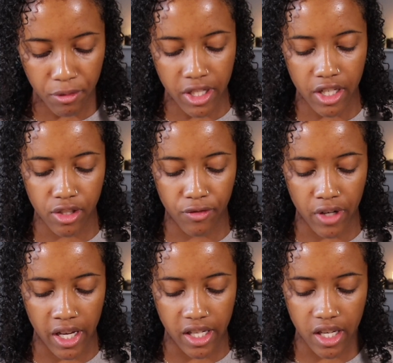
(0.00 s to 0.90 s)
retails for
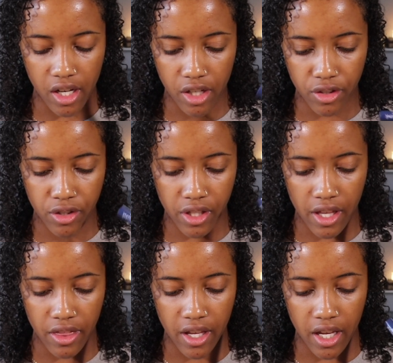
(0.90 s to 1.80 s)
$18,
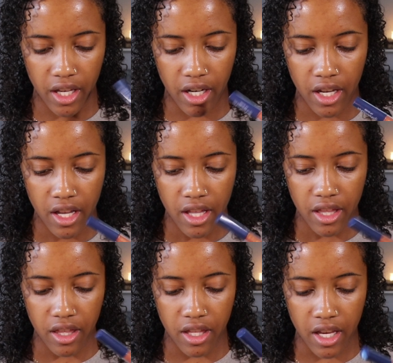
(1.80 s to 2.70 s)
and then
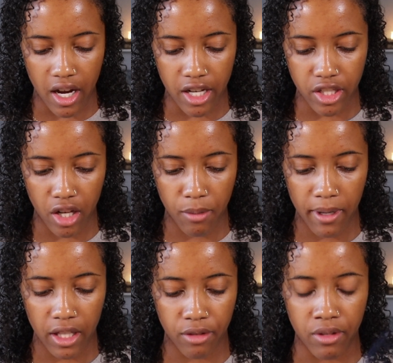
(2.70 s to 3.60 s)
the eyeshadow
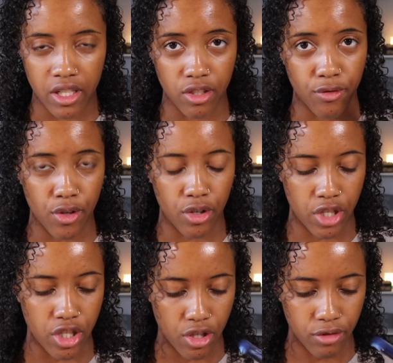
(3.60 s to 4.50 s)
palette retails for
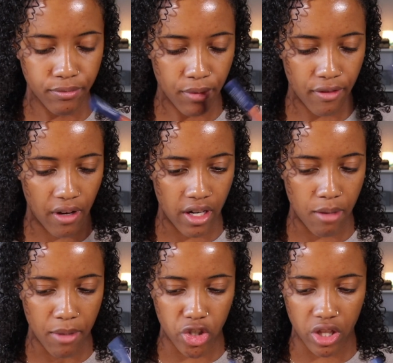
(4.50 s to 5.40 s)
$32, if I
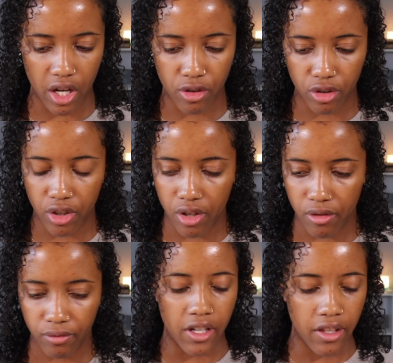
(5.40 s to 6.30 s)
didn't mention that earlier.
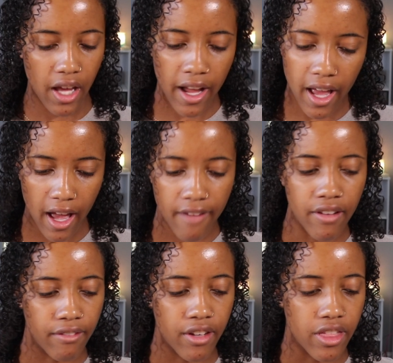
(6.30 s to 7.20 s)
Now that I have
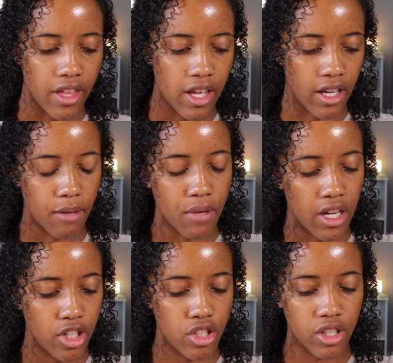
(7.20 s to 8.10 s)
everything, I'm
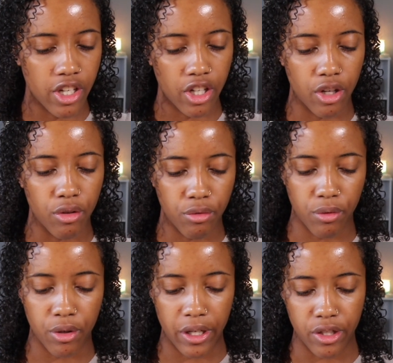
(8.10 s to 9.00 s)
kind of just gonna go
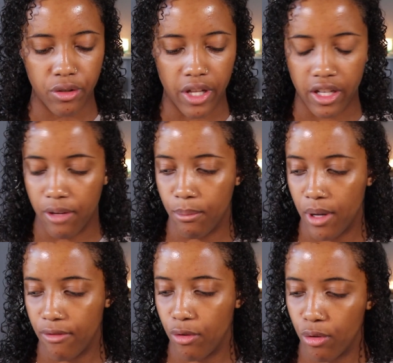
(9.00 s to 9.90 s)
through and do like
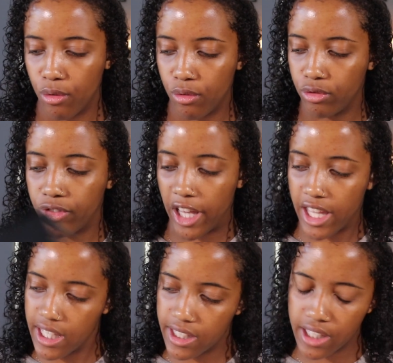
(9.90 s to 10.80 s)
my full
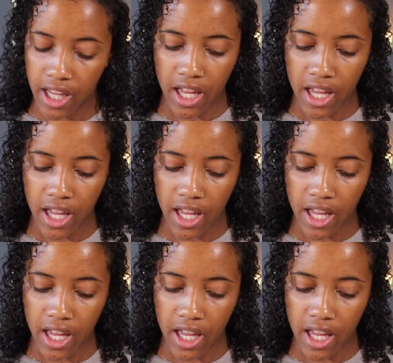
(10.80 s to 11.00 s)
face